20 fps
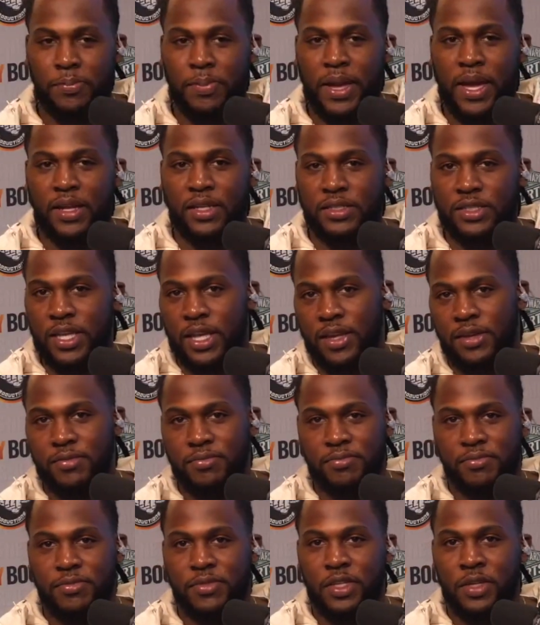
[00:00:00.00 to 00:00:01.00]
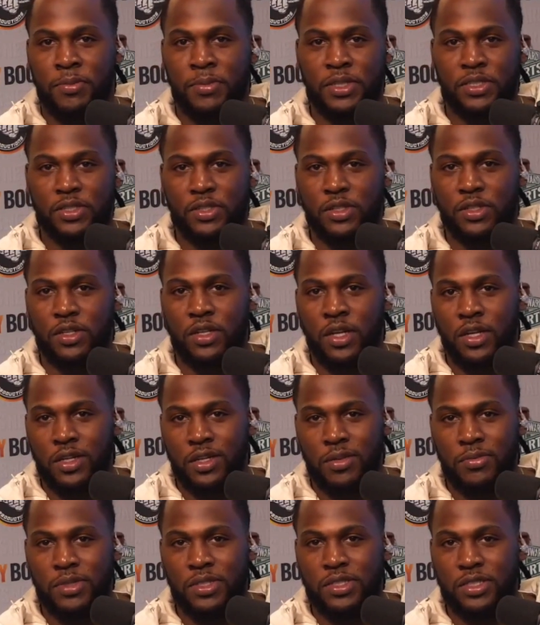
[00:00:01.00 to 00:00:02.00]
Patty's Day. You missed
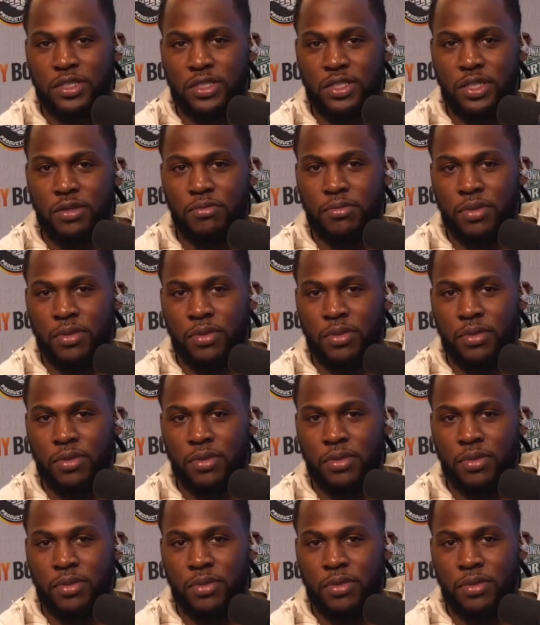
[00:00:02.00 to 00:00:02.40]
your ship,